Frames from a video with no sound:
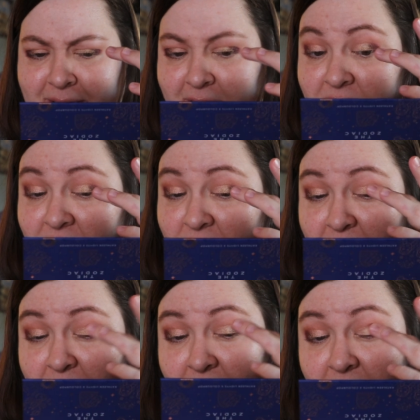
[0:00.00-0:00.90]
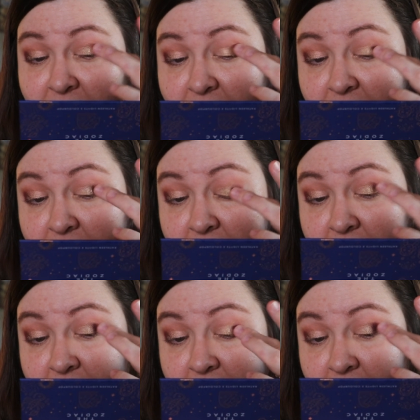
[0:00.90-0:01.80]
You
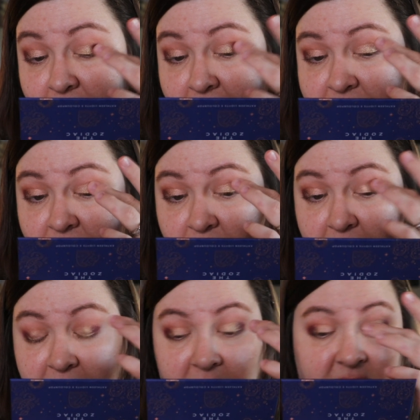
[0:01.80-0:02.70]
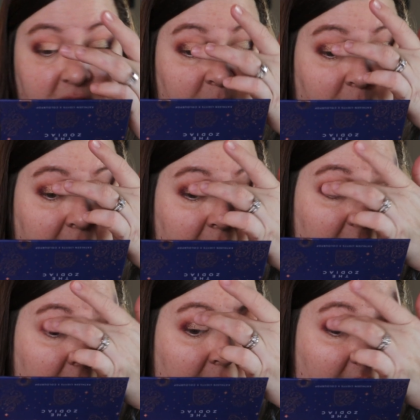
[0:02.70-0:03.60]
guys know about YouTube,
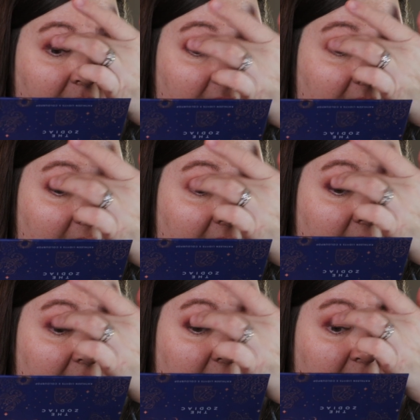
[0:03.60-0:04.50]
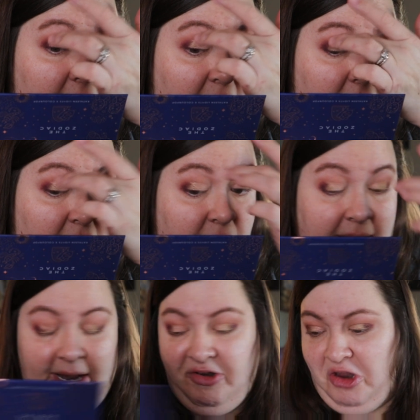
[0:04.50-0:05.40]
right? It's all the
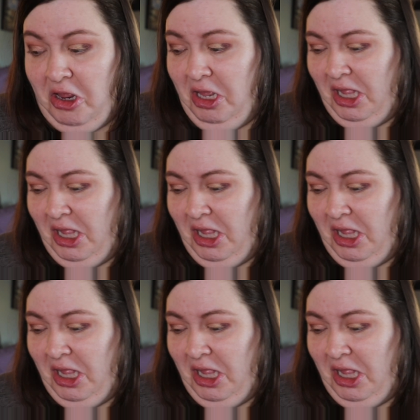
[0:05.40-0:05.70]
rage.